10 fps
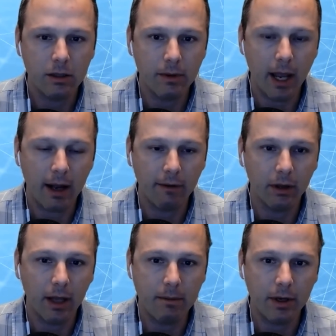we have
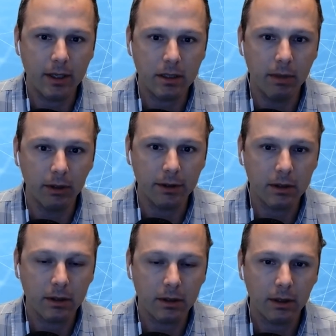the libraries
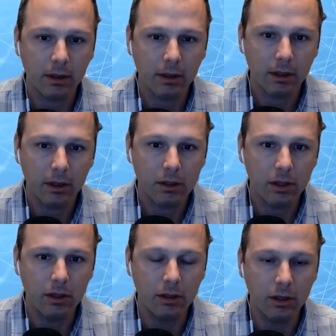built
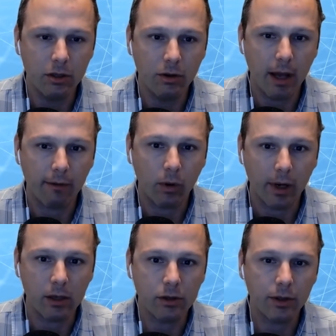to do that
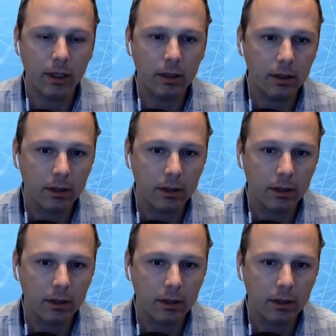for Android?